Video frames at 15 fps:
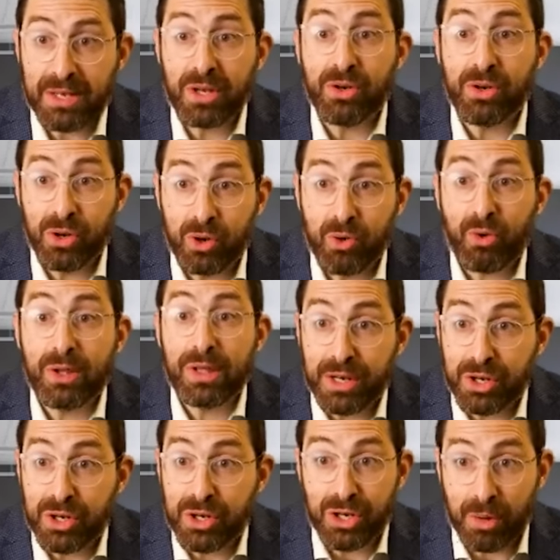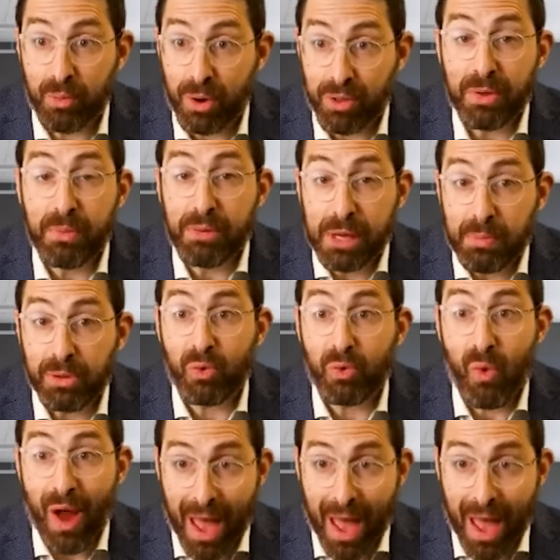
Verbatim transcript: based on your relationship with the people